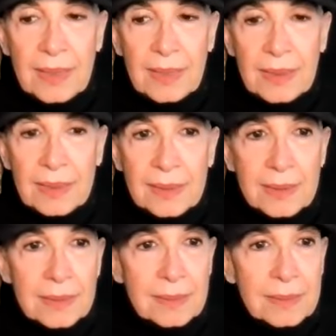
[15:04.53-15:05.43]

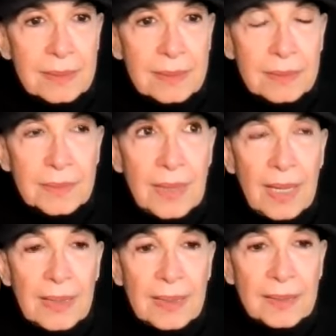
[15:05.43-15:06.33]
uh,
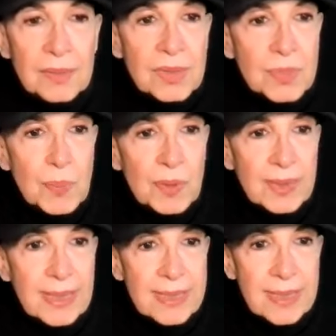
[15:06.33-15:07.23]

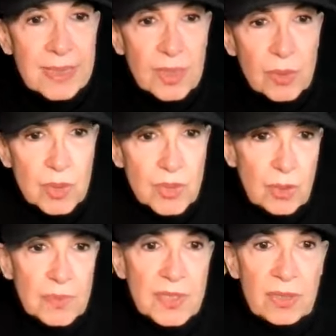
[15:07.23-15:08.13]
Bernadette says those
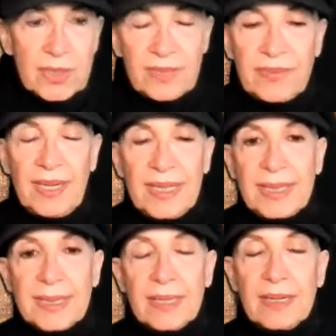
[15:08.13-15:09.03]
terms aren't
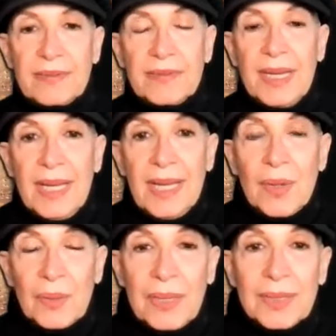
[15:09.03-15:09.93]
defined enough.
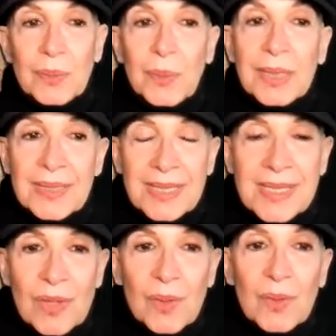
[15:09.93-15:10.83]
Well,
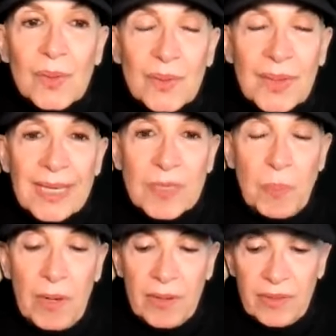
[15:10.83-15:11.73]
so that's
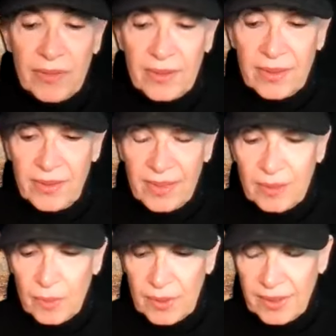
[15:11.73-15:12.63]
part of the
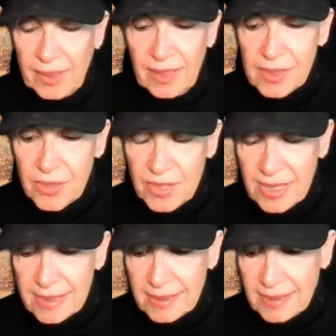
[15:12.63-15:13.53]
thing with the
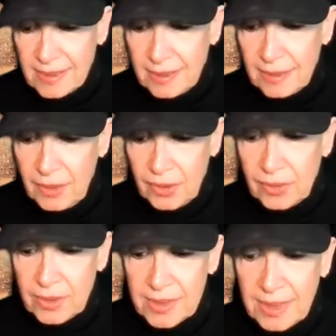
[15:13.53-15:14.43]
contract. You
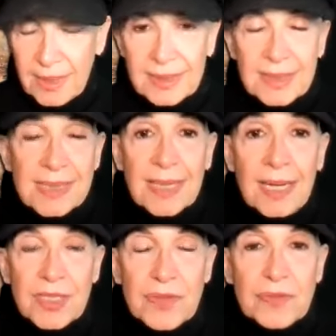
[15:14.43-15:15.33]
know, it's got these
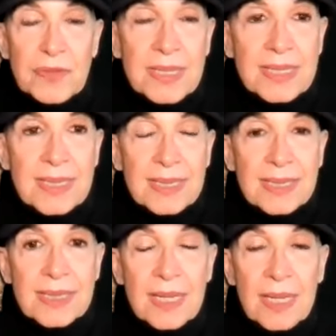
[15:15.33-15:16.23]
gotcha
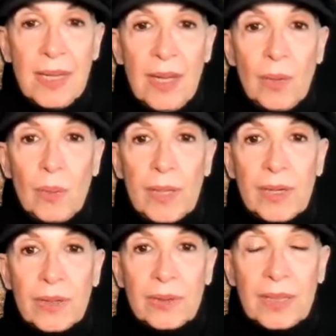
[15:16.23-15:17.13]
phrases
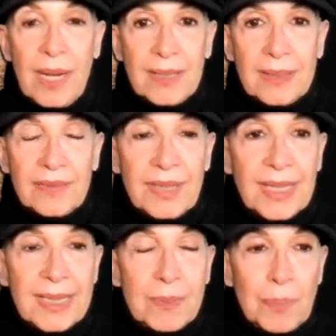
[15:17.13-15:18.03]
where, kind of at
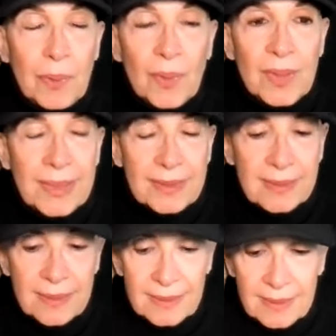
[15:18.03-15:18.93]
any point,